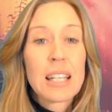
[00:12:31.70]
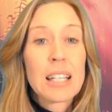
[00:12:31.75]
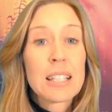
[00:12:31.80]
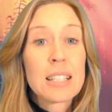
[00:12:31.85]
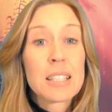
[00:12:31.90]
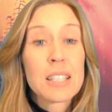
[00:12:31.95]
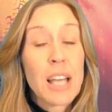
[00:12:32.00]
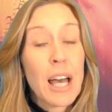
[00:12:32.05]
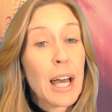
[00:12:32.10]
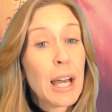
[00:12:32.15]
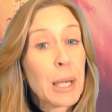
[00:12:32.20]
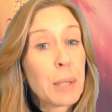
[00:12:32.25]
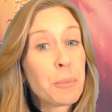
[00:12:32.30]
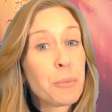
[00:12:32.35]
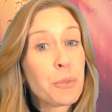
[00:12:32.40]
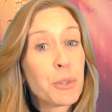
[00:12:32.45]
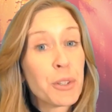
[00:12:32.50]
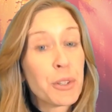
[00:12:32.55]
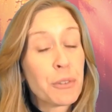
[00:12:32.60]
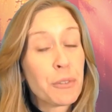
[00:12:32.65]
Time
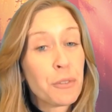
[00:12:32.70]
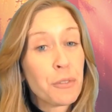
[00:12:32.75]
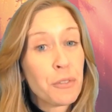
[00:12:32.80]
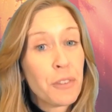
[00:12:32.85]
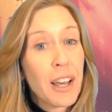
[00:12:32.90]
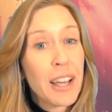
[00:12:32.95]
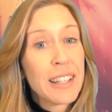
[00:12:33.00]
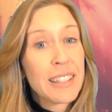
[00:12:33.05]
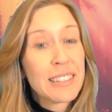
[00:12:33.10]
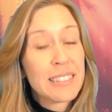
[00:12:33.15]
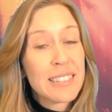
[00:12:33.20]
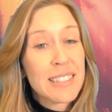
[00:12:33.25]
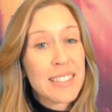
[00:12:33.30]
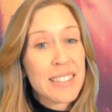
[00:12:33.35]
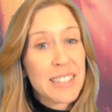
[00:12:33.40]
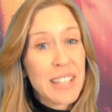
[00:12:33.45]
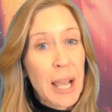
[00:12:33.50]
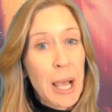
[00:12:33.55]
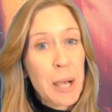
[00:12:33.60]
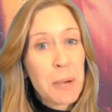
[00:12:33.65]
for the final
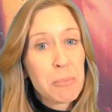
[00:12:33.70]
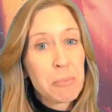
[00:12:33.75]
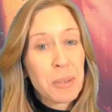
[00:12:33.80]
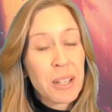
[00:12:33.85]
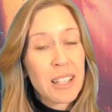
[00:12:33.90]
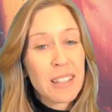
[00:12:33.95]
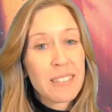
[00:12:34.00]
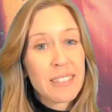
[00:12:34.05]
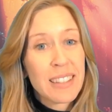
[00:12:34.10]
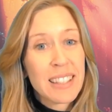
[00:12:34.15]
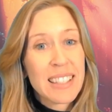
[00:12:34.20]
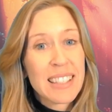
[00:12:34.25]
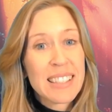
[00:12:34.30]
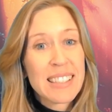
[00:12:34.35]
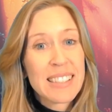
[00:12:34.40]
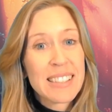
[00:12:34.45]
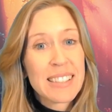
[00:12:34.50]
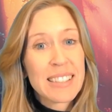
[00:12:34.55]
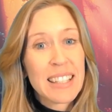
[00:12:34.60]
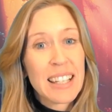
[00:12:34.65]
step in
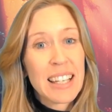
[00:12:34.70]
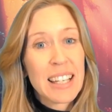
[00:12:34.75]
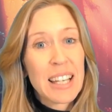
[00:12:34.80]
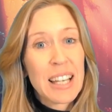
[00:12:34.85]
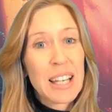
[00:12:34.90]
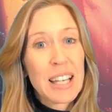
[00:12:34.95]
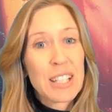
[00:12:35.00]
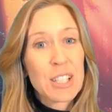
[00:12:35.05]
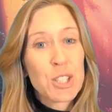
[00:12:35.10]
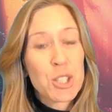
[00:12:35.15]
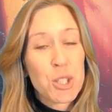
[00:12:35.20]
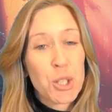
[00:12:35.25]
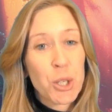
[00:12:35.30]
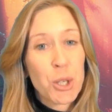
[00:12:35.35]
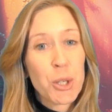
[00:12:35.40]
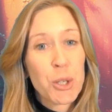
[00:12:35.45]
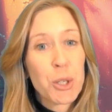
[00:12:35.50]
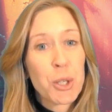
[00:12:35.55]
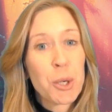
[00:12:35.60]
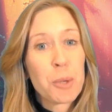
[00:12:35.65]
this
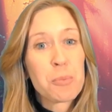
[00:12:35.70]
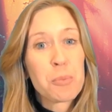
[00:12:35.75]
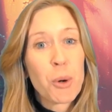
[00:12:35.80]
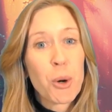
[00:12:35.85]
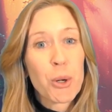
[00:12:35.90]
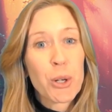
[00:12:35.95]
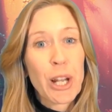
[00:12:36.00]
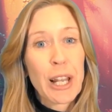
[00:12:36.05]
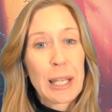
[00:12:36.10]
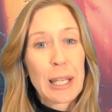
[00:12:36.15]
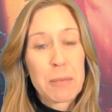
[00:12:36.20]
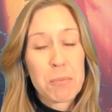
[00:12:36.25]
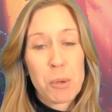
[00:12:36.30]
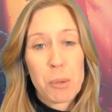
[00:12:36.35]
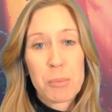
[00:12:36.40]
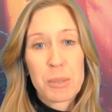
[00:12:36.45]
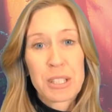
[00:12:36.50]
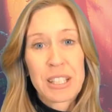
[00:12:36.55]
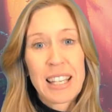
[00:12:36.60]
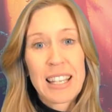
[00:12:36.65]
churn model
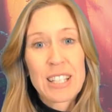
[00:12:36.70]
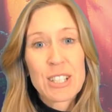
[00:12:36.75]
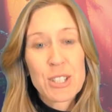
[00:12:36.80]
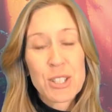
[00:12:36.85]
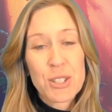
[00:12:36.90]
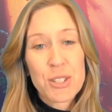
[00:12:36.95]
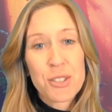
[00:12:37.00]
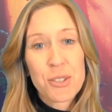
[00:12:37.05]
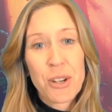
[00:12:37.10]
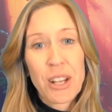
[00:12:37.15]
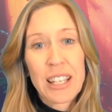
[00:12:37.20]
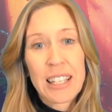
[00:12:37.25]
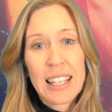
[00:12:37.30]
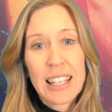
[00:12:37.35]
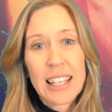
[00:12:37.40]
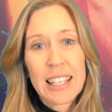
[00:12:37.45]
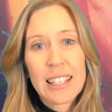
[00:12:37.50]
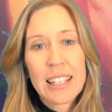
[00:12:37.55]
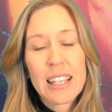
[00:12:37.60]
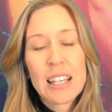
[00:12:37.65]
implementation
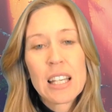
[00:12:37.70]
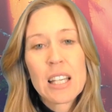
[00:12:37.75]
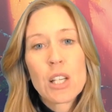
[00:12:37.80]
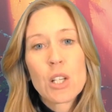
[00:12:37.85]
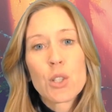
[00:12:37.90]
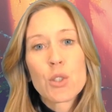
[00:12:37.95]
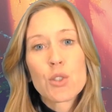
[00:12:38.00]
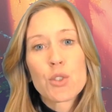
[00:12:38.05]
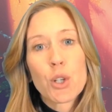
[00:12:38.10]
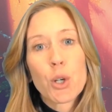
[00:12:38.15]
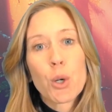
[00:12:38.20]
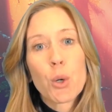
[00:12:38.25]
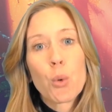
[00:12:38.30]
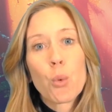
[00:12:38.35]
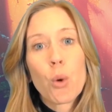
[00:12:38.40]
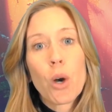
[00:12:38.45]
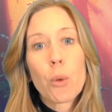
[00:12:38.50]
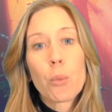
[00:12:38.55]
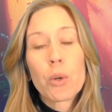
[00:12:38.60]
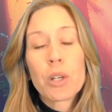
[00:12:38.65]
training.
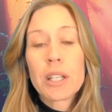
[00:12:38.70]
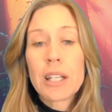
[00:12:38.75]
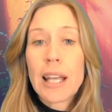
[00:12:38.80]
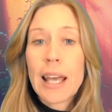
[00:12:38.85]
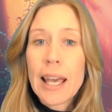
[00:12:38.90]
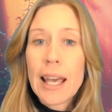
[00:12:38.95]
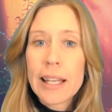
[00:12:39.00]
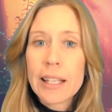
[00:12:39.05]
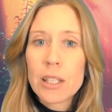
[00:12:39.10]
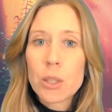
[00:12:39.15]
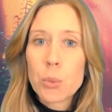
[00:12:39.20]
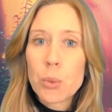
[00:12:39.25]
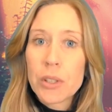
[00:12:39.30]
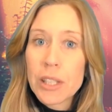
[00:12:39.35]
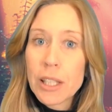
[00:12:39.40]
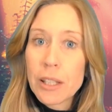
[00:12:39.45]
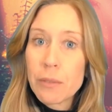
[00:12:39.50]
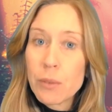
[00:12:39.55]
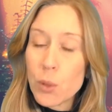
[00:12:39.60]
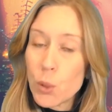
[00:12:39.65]
So we're going to end with
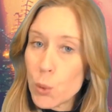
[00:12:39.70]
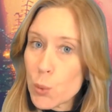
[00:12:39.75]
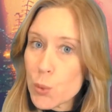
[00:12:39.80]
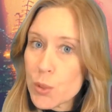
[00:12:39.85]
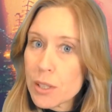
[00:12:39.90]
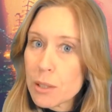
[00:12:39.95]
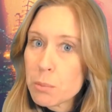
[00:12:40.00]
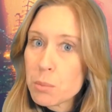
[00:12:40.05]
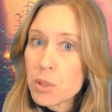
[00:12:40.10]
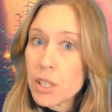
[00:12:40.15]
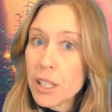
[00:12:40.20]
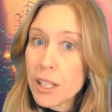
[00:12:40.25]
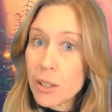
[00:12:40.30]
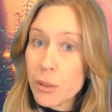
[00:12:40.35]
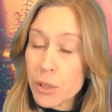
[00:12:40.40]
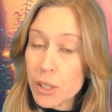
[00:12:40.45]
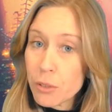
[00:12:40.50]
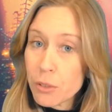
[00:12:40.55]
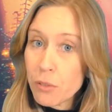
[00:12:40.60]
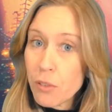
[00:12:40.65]
giving you some dear
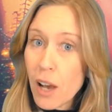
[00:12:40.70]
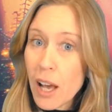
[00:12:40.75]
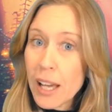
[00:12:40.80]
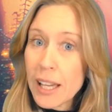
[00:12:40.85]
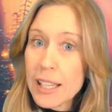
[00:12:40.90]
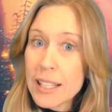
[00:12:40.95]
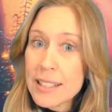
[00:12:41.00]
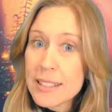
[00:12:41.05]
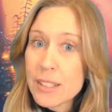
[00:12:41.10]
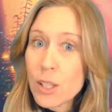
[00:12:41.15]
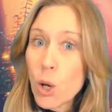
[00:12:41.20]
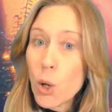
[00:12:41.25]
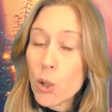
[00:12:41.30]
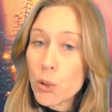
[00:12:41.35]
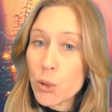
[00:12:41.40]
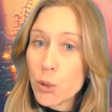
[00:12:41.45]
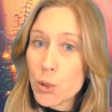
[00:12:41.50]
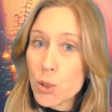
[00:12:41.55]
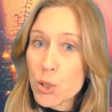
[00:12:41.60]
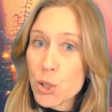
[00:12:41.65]
advice on
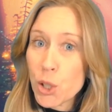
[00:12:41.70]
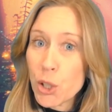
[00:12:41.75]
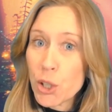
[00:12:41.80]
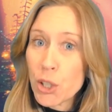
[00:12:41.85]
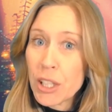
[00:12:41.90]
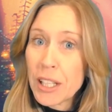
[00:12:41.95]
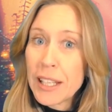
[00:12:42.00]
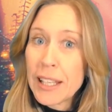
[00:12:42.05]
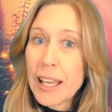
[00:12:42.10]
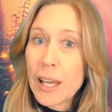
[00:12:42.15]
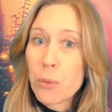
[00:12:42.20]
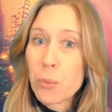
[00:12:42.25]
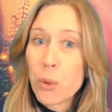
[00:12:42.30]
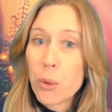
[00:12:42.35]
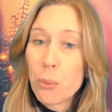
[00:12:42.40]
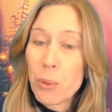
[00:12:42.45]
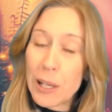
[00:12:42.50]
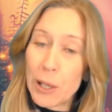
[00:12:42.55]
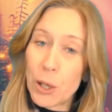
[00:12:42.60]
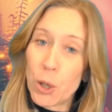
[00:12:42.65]
your journey, and we
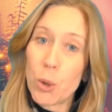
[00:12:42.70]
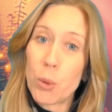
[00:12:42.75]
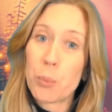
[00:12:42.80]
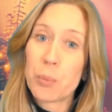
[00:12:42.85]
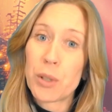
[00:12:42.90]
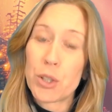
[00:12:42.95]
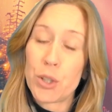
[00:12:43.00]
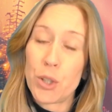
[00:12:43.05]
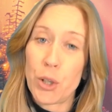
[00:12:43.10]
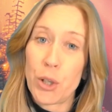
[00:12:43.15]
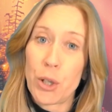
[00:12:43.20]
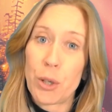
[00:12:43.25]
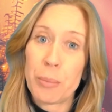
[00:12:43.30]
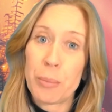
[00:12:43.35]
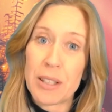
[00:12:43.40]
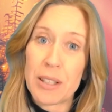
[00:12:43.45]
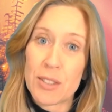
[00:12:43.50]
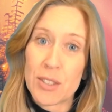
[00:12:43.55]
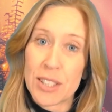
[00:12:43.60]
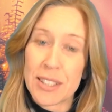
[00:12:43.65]
really hope that you're going to
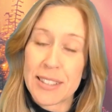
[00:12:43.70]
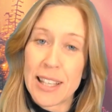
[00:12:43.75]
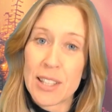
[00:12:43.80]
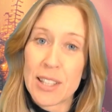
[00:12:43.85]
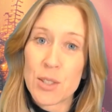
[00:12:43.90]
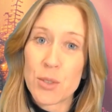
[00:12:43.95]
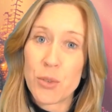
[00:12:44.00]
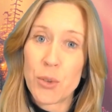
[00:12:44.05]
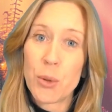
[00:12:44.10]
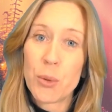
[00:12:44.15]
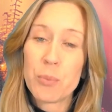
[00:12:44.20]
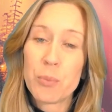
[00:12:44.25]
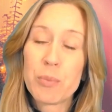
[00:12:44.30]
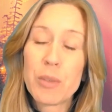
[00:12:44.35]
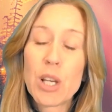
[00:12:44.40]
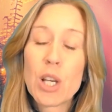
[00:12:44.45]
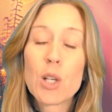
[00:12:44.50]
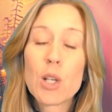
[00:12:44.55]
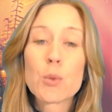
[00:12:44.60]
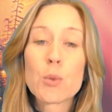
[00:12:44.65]
be successful.
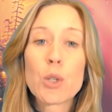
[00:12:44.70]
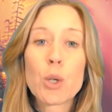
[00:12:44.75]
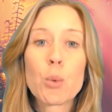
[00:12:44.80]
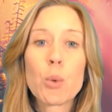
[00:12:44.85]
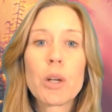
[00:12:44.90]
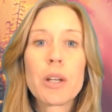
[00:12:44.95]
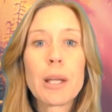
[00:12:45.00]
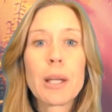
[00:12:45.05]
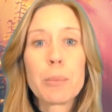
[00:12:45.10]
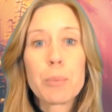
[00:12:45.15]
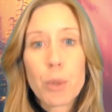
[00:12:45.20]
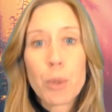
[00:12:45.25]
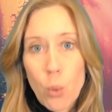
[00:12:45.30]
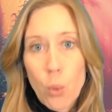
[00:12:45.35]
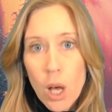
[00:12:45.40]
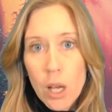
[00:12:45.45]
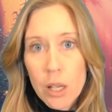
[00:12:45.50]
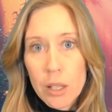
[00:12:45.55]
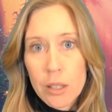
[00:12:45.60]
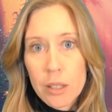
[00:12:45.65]
So number
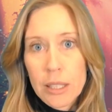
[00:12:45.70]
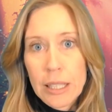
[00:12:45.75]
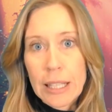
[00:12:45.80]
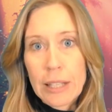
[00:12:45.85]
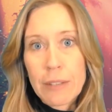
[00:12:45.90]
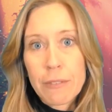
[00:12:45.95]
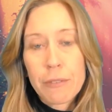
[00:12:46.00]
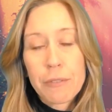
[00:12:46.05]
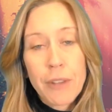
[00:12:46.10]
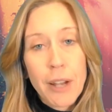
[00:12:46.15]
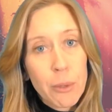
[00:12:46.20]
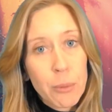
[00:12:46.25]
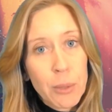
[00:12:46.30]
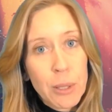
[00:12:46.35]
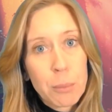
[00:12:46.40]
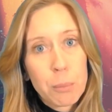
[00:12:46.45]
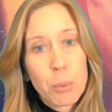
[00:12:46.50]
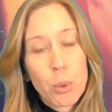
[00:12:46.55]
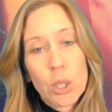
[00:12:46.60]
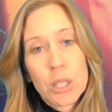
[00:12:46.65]
one, very
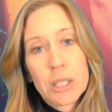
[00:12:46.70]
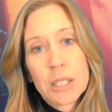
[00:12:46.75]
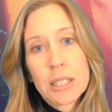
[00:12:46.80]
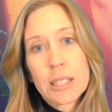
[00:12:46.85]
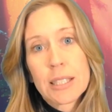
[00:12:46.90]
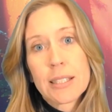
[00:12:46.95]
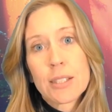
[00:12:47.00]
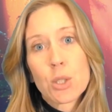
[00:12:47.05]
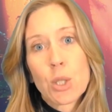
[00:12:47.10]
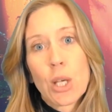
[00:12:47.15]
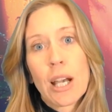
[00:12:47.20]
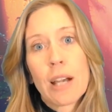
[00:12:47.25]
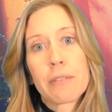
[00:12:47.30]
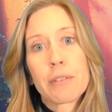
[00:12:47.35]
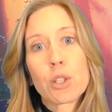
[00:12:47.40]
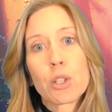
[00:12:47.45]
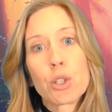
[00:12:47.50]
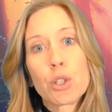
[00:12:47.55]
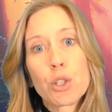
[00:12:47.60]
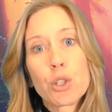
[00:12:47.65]
important, is to have a
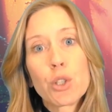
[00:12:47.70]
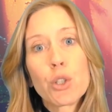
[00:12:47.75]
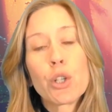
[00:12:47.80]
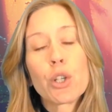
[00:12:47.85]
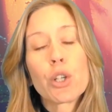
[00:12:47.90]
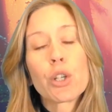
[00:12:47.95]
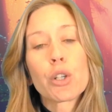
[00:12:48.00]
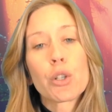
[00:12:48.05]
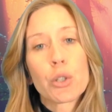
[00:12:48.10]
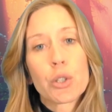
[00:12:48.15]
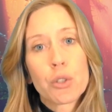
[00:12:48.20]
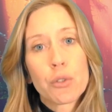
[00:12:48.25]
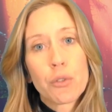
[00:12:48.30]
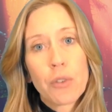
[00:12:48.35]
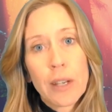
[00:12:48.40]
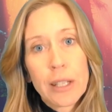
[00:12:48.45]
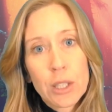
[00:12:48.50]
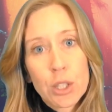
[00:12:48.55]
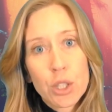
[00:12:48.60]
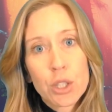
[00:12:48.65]
good
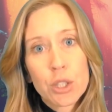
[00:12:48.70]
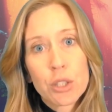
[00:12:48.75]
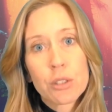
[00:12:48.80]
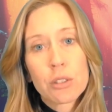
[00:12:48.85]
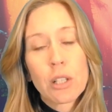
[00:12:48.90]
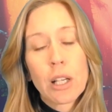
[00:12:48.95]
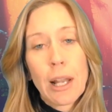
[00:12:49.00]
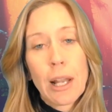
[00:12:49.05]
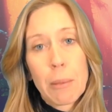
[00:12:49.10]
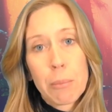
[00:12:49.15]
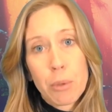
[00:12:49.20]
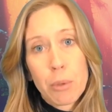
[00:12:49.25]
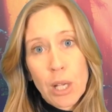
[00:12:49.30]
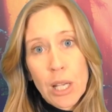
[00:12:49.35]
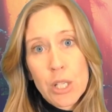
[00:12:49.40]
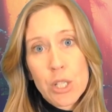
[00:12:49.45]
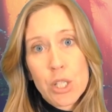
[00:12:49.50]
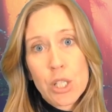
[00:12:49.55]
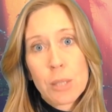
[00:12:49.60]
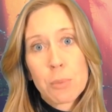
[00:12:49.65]
cross-functional
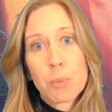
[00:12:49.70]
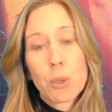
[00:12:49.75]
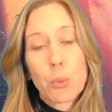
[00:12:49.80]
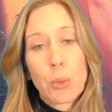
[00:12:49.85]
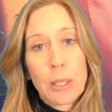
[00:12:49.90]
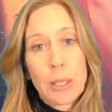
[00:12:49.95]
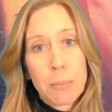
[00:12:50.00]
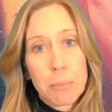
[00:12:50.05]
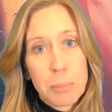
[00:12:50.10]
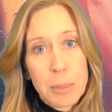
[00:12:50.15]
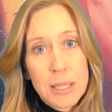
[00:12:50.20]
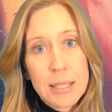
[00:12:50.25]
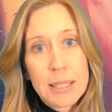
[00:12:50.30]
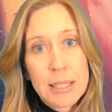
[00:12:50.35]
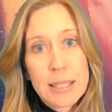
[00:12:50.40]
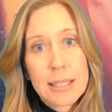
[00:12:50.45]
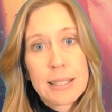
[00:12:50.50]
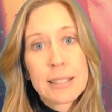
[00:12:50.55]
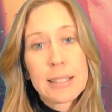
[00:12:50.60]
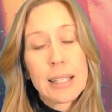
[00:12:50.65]
collaboration between
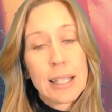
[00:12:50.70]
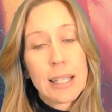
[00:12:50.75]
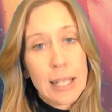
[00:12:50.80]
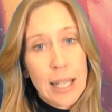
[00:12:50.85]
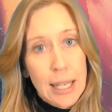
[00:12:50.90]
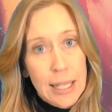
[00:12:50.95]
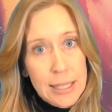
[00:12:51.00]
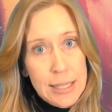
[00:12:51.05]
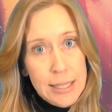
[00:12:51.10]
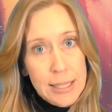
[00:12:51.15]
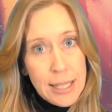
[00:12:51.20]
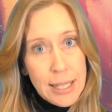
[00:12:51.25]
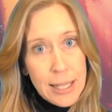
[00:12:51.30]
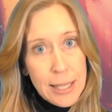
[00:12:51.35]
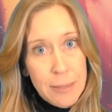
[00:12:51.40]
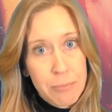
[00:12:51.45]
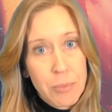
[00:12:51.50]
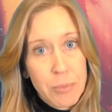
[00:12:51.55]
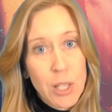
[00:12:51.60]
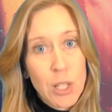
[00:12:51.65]
business and
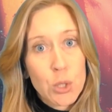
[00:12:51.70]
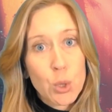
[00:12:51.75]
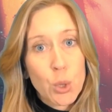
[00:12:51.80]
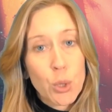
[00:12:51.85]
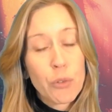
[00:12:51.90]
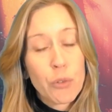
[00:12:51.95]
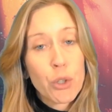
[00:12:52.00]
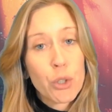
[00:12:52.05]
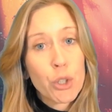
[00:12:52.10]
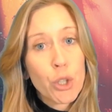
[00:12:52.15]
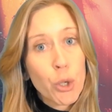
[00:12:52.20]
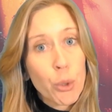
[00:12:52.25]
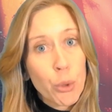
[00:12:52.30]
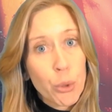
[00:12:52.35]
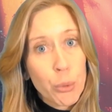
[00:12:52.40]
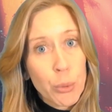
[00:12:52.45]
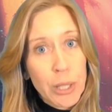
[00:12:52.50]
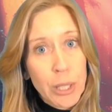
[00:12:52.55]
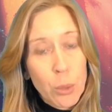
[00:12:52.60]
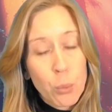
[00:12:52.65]
IT. So if you're not
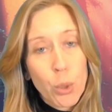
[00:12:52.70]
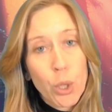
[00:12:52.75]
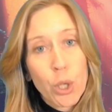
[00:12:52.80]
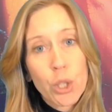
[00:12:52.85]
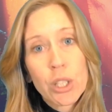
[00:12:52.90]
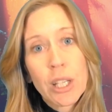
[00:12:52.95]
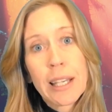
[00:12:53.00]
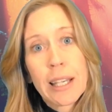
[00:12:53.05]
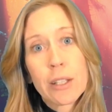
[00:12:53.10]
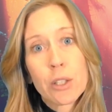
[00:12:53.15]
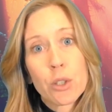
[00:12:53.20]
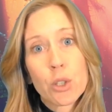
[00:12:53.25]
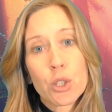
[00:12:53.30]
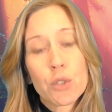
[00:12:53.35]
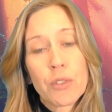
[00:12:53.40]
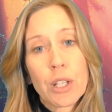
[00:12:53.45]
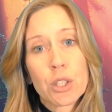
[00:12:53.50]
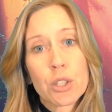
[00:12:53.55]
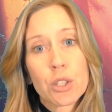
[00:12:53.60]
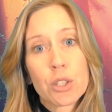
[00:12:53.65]
already working in
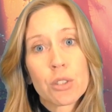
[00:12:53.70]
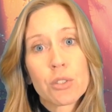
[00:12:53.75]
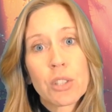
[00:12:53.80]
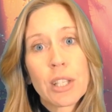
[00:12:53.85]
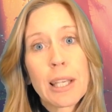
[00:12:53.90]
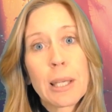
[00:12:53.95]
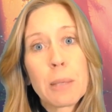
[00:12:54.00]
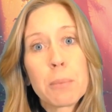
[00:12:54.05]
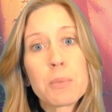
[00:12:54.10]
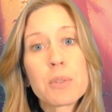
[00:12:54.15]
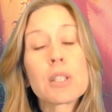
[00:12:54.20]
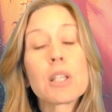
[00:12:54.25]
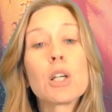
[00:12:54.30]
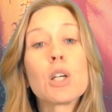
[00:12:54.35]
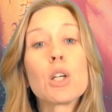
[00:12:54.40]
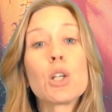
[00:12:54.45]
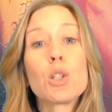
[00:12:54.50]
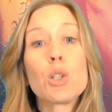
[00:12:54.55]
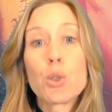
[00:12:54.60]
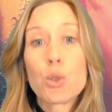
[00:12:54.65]
cross-functional teams,
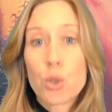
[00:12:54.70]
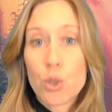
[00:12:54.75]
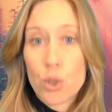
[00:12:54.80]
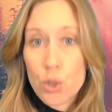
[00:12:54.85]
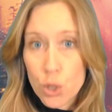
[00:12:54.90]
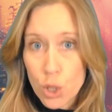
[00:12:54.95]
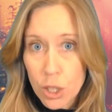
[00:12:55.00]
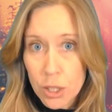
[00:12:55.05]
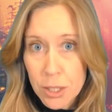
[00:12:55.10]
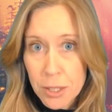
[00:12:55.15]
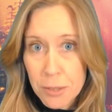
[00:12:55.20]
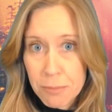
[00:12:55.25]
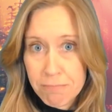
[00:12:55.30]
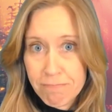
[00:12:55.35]
you should start.